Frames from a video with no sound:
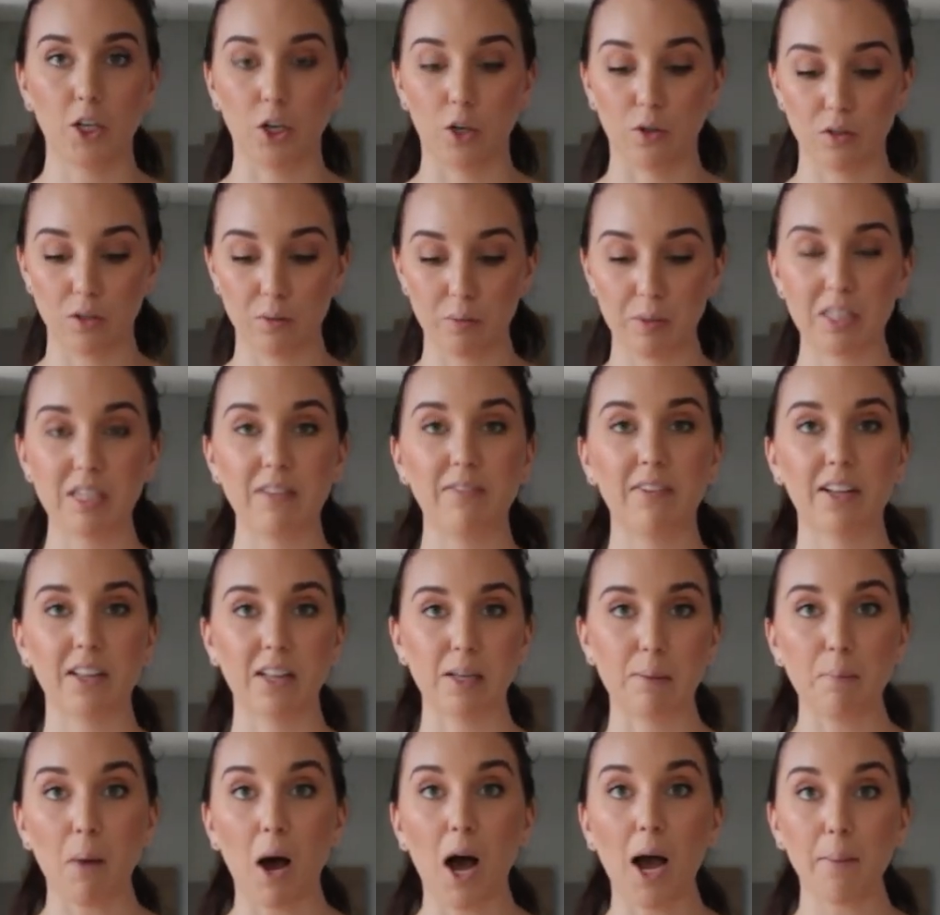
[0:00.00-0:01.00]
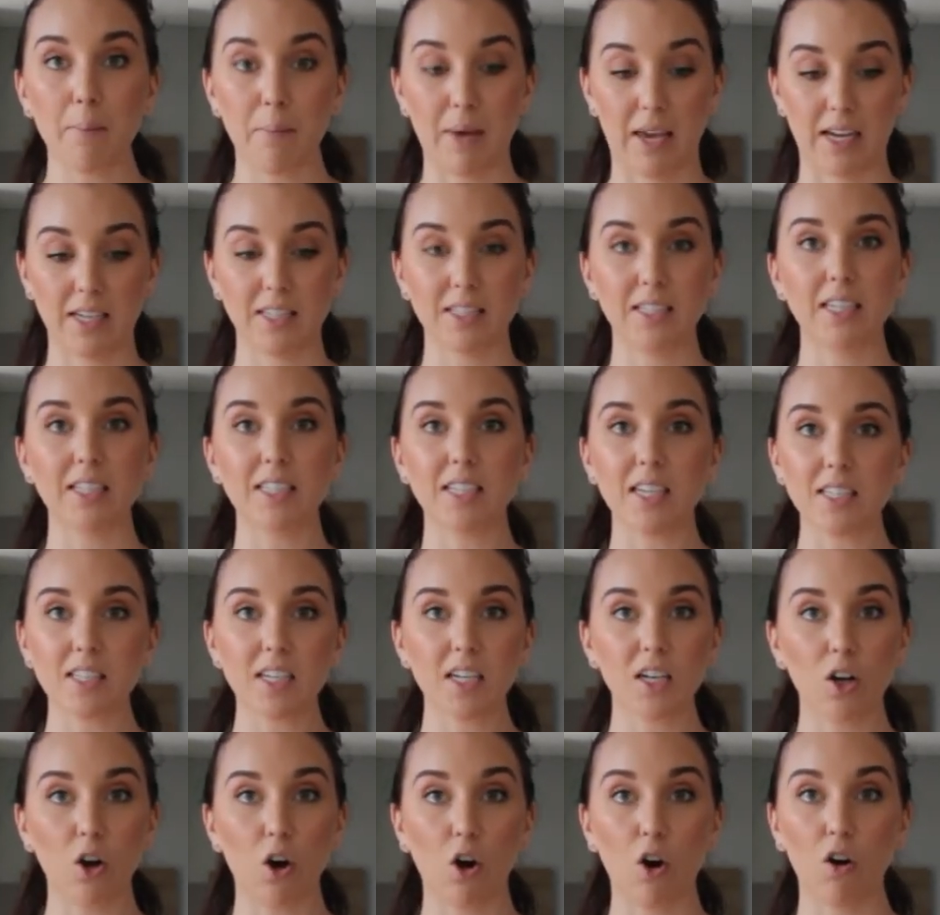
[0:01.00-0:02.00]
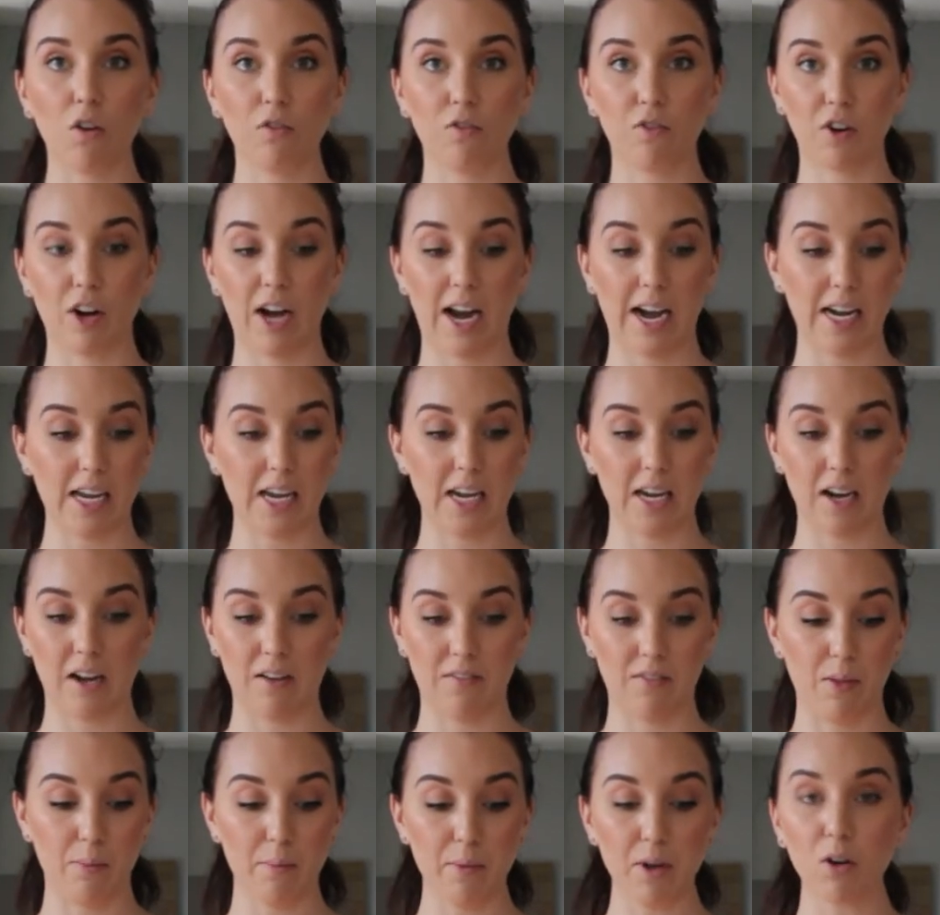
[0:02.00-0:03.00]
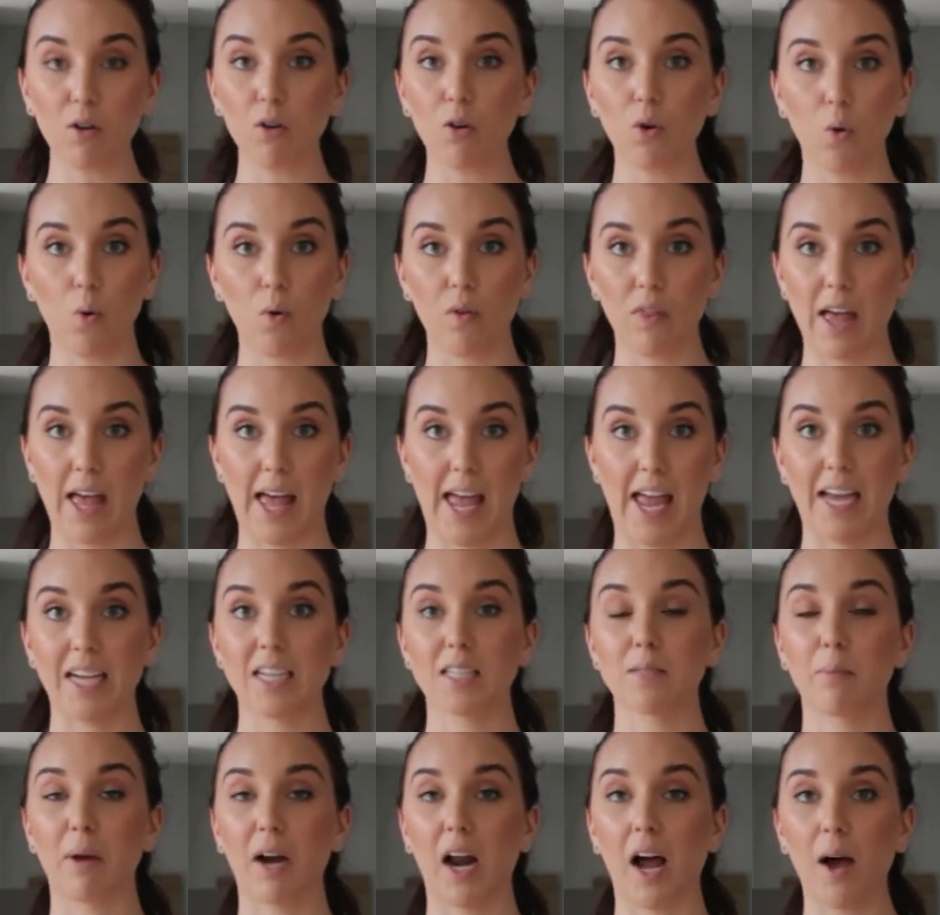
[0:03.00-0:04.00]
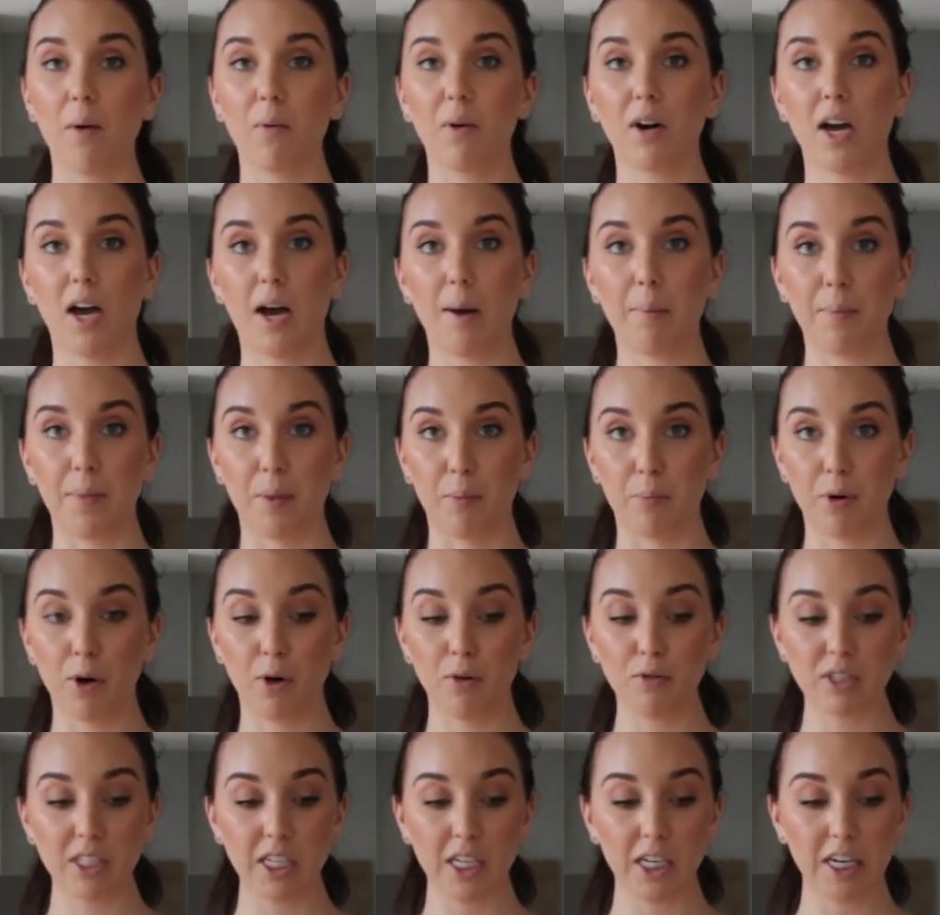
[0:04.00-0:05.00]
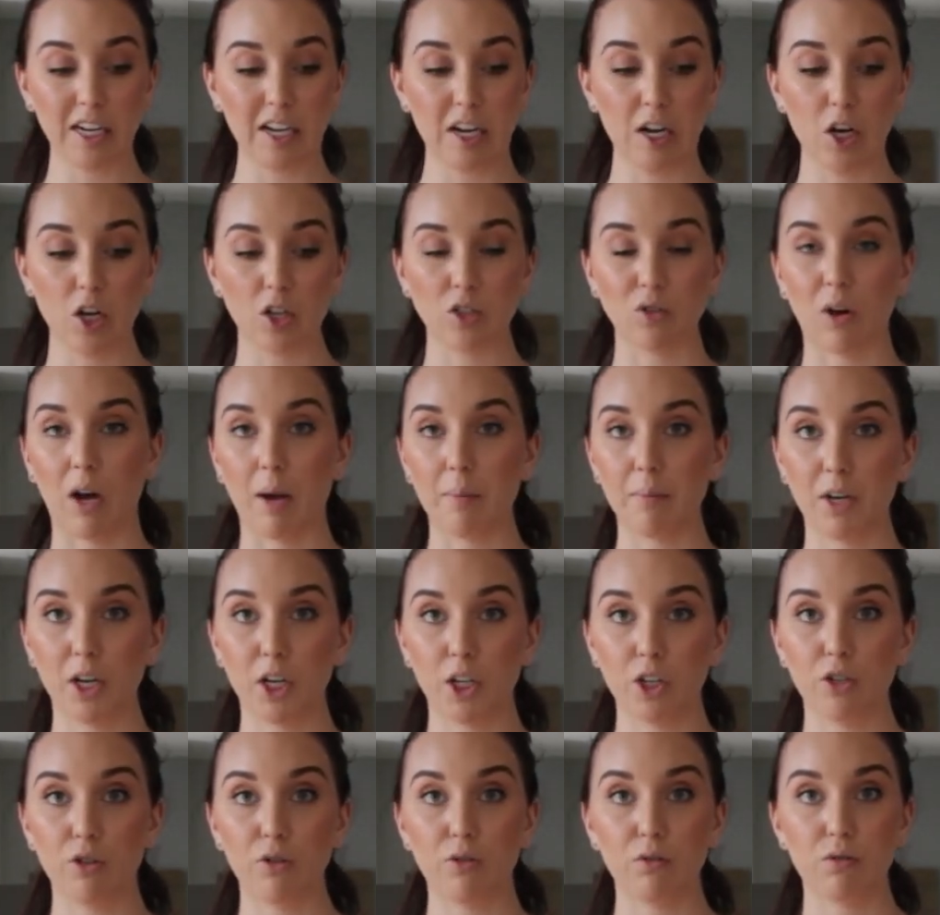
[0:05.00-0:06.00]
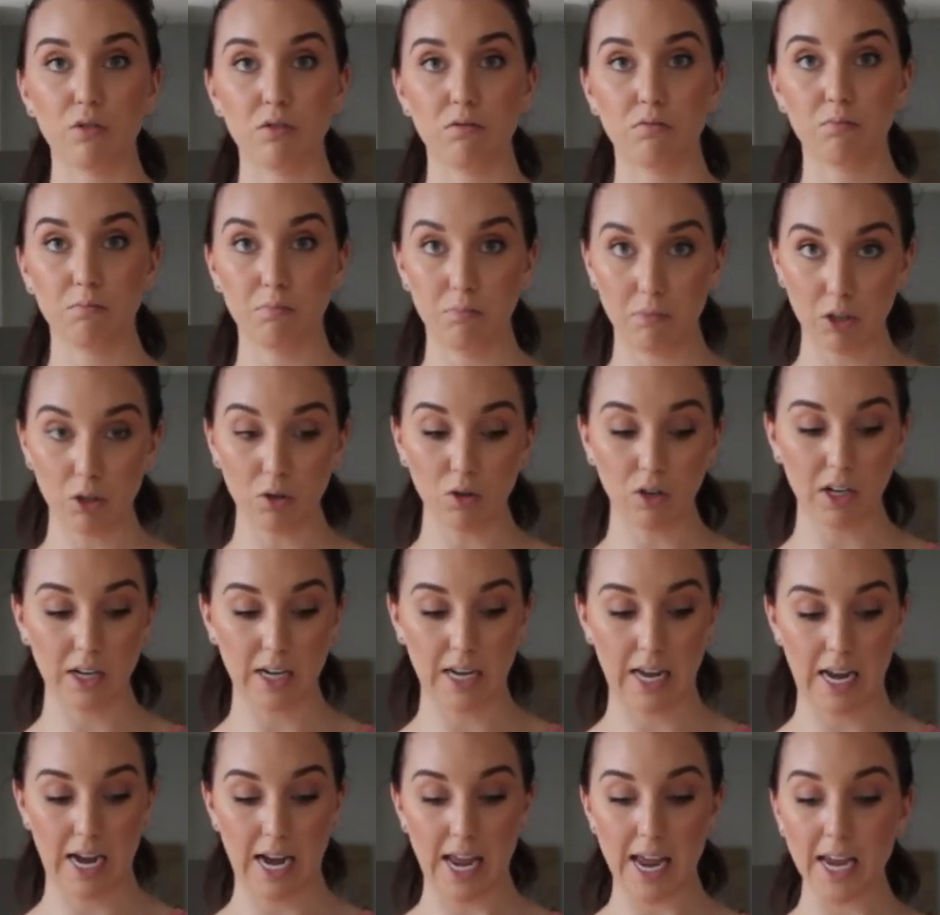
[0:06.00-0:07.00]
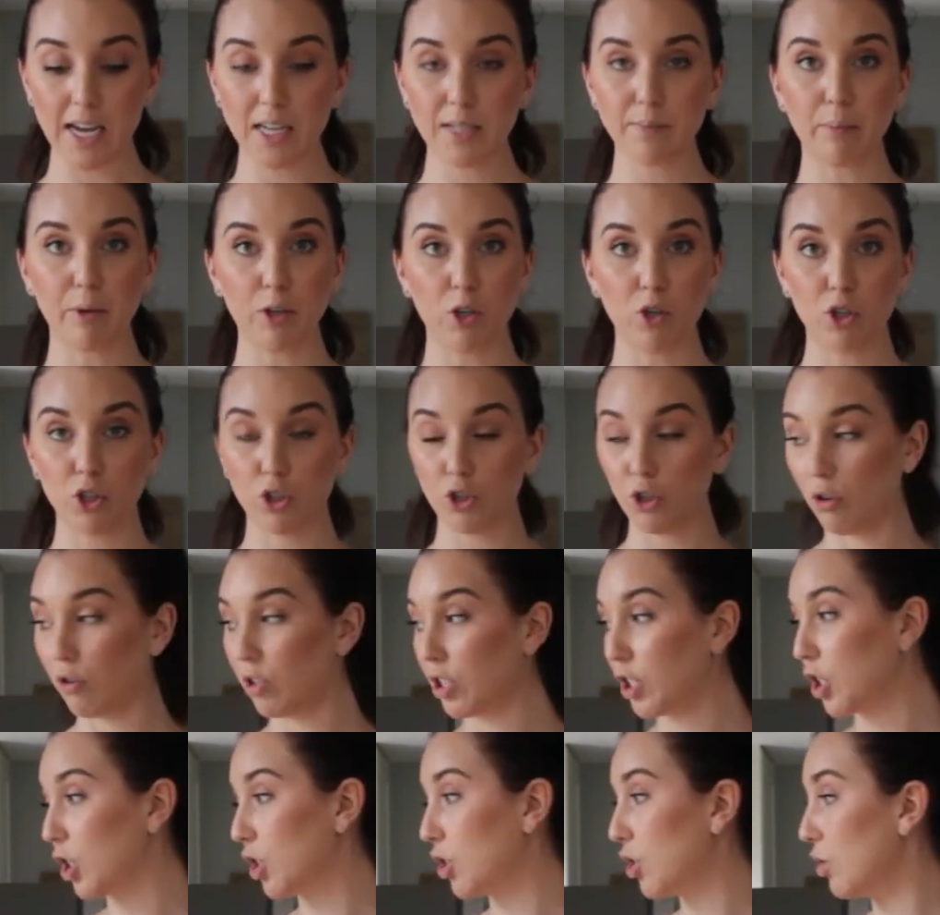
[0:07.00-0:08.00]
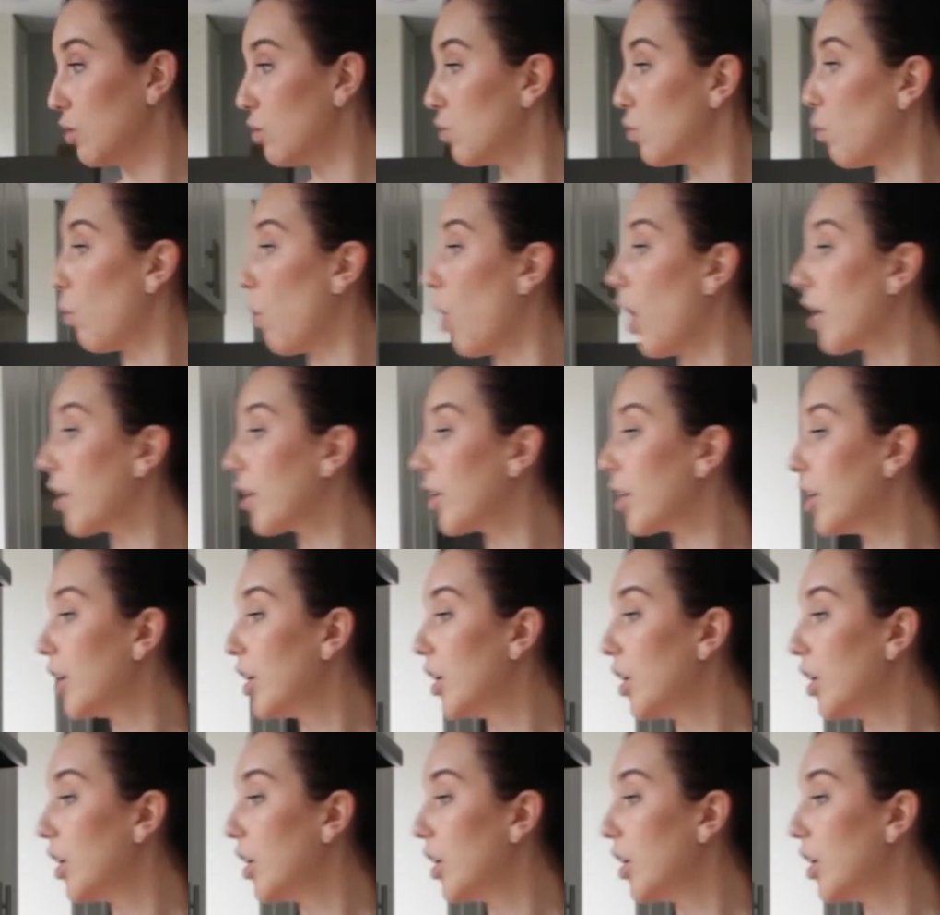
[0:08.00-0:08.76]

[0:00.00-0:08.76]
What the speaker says: specifically my mix, it doesn't call for any of the milk or the eggs, but I want to up the protein, so I'm going to use milk and eggs, but you can totally just use water.